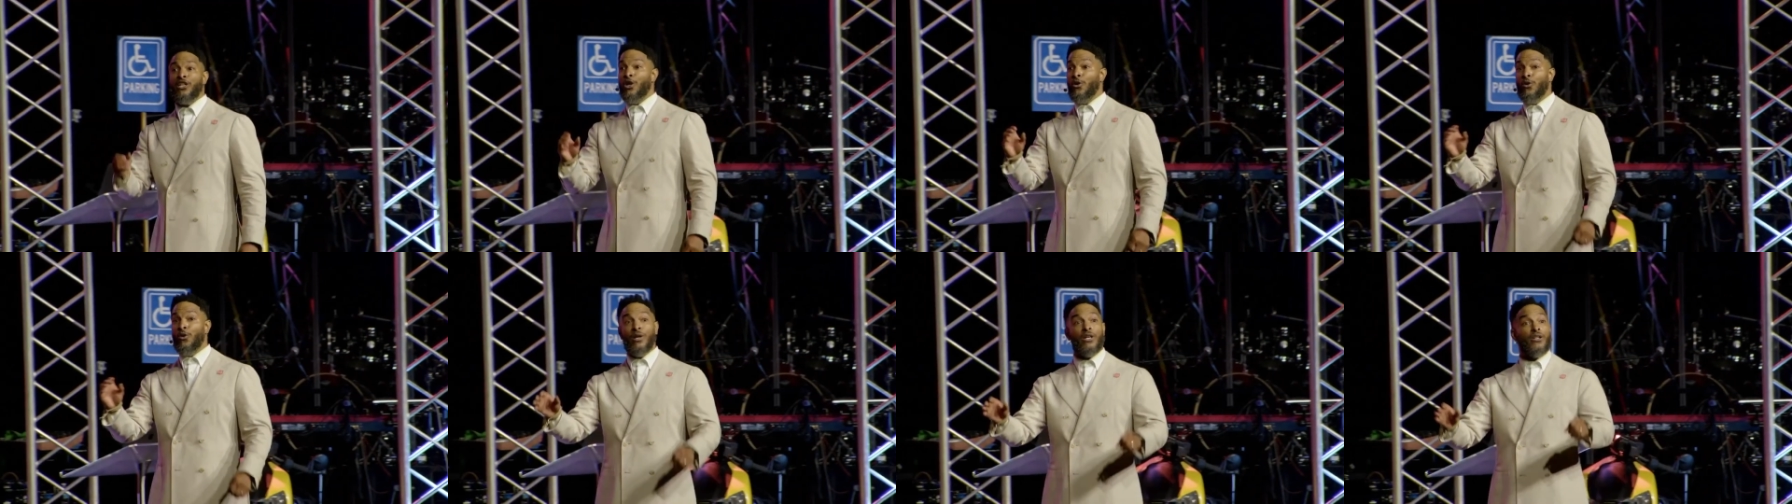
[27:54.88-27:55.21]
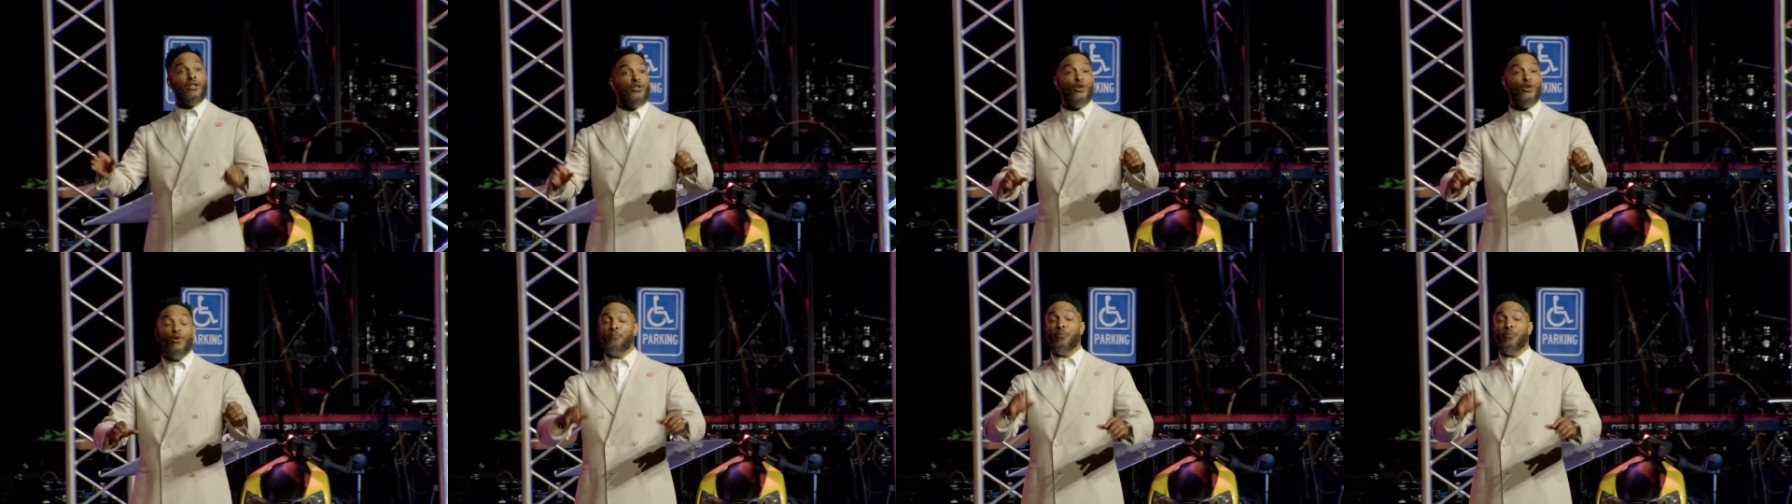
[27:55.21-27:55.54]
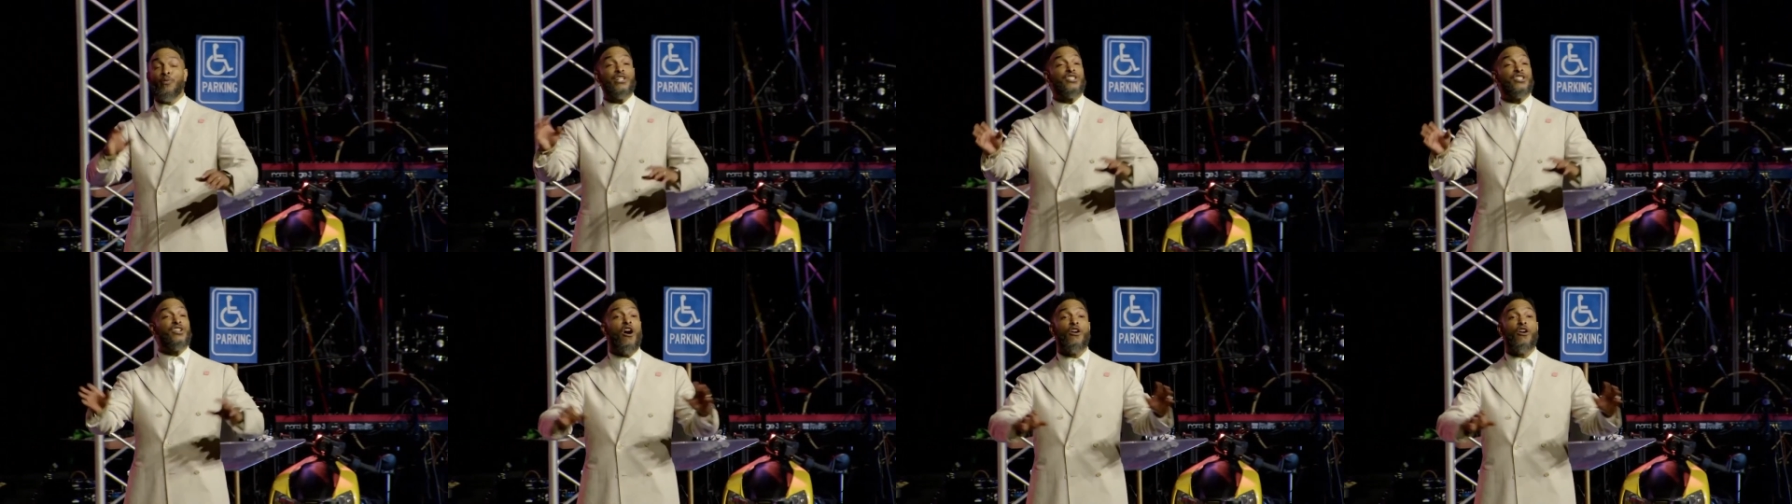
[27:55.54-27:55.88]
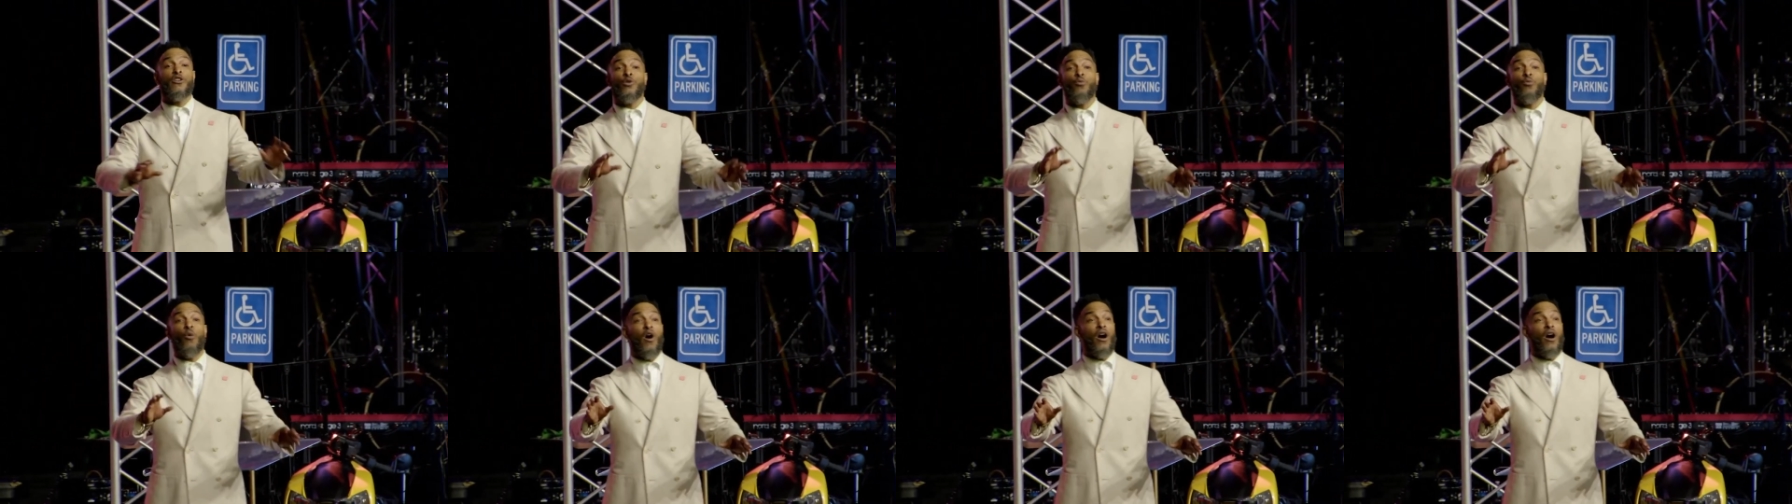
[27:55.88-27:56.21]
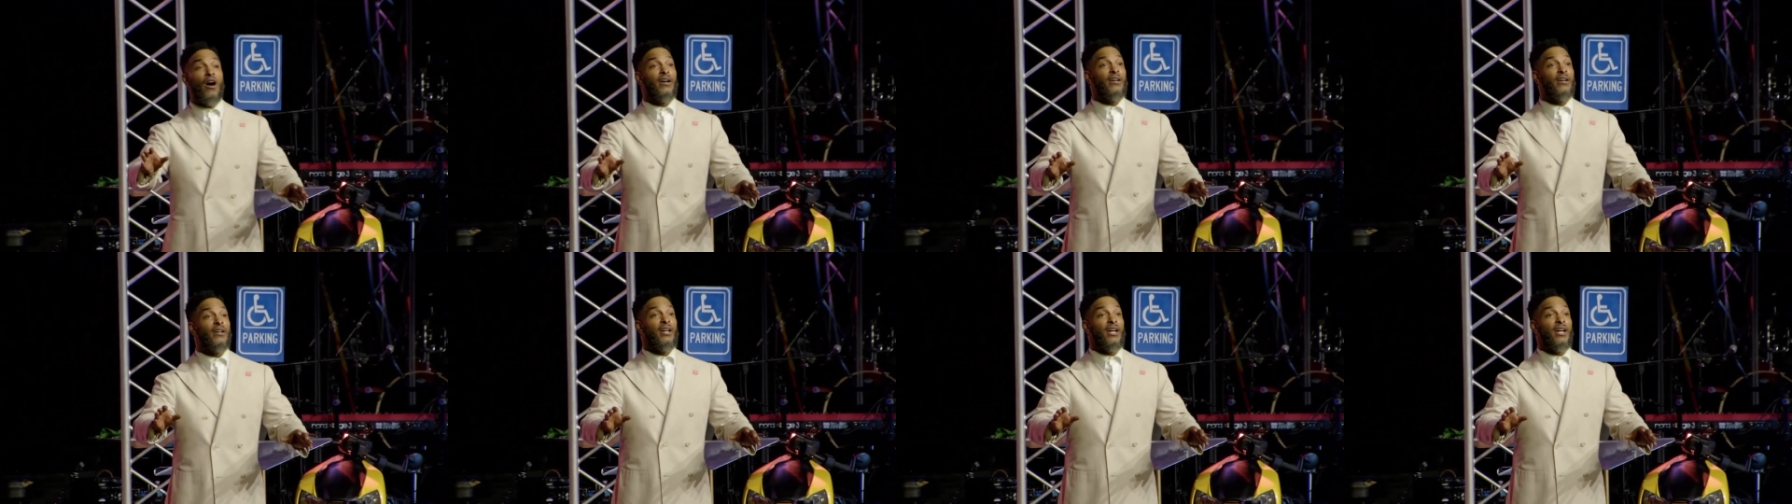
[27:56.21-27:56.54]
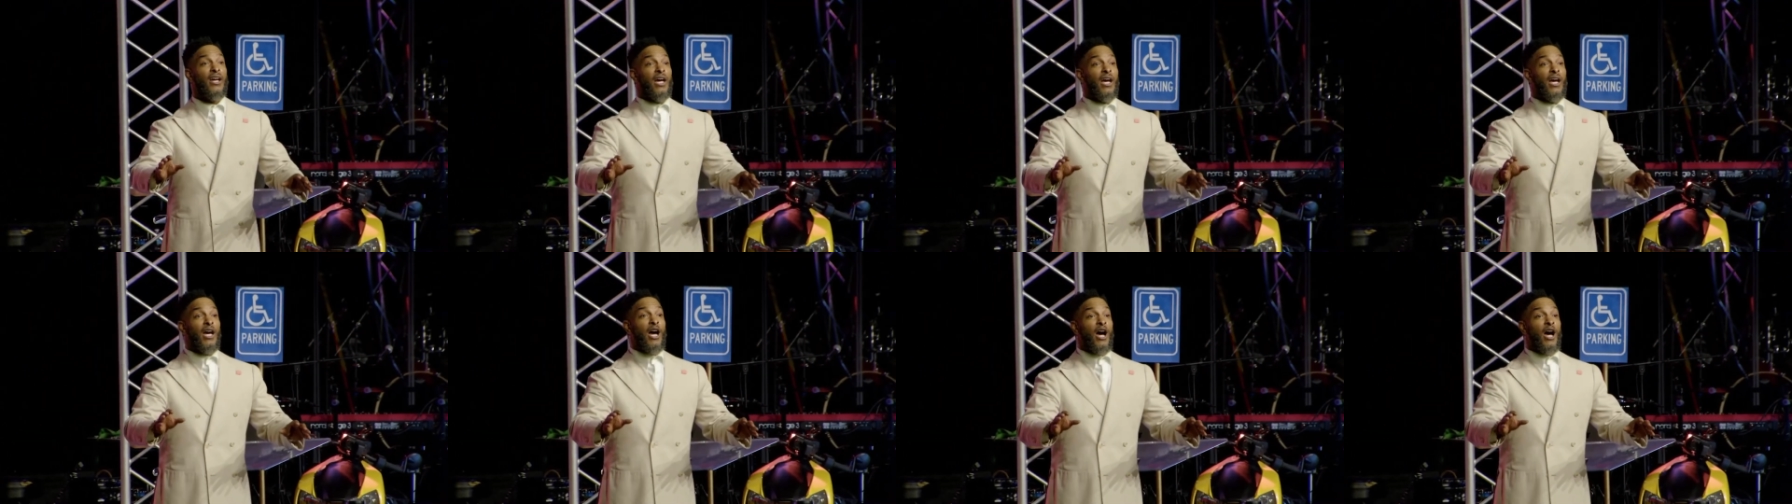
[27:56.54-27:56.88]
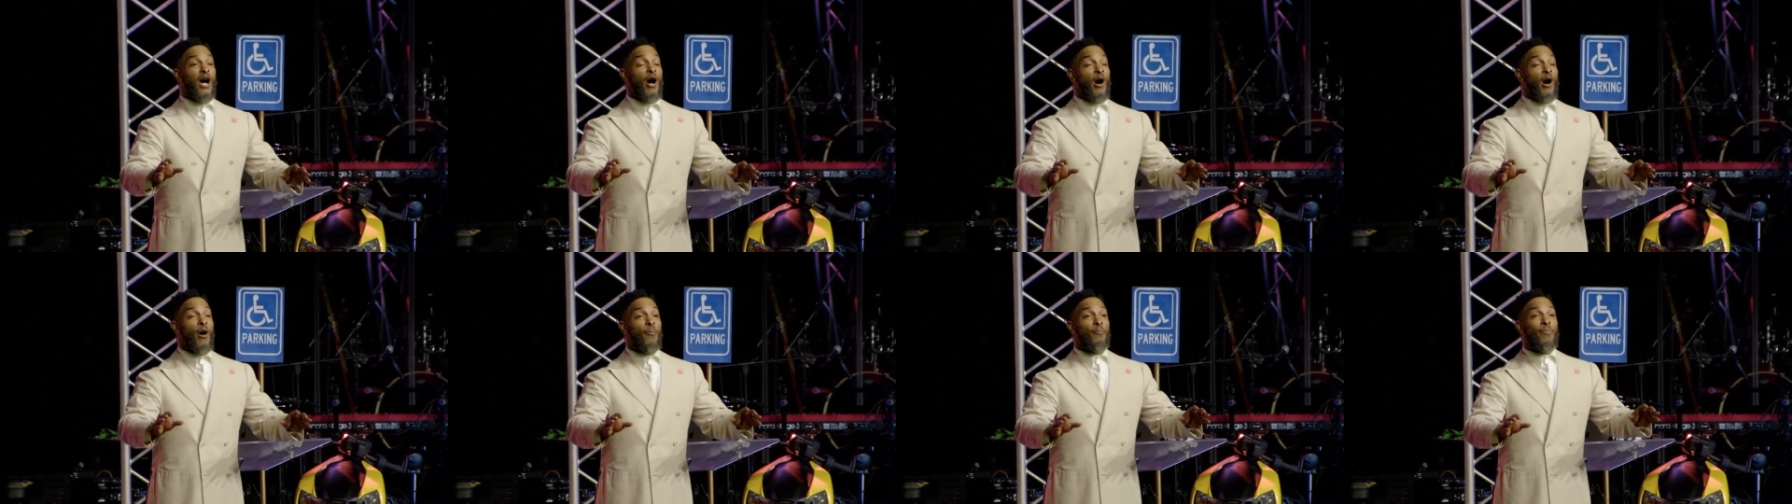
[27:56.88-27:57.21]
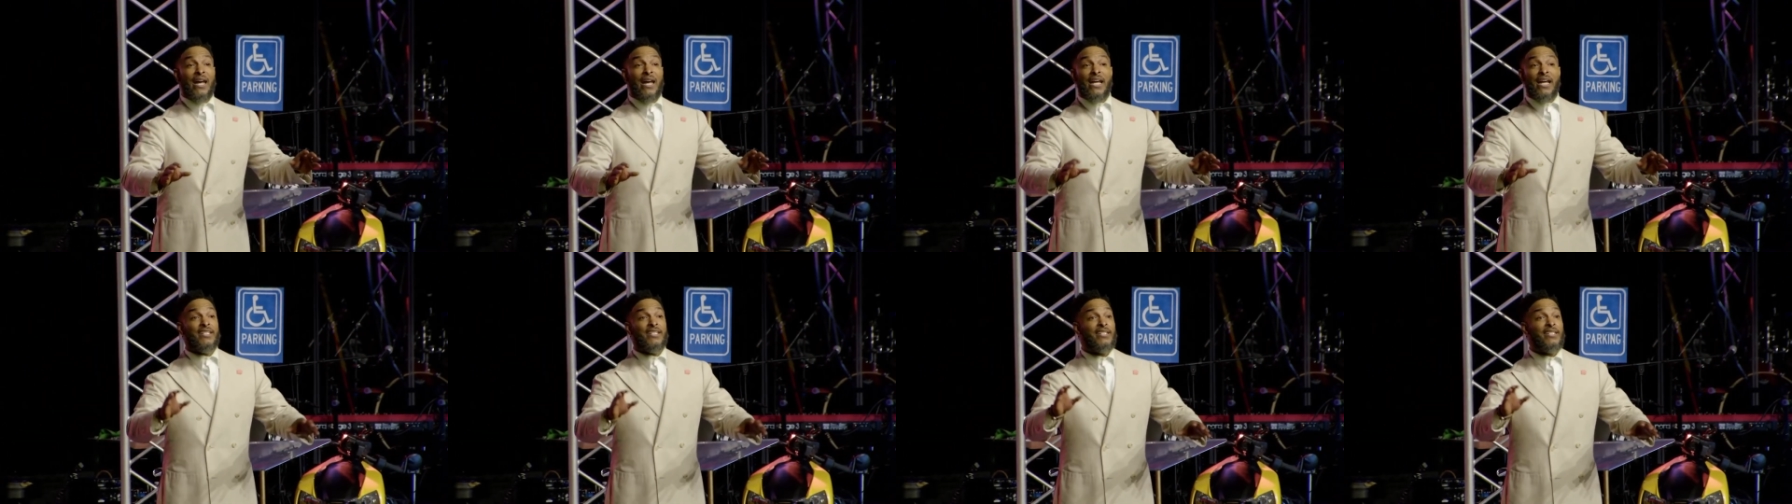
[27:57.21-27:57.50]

you, you preach all you want, but at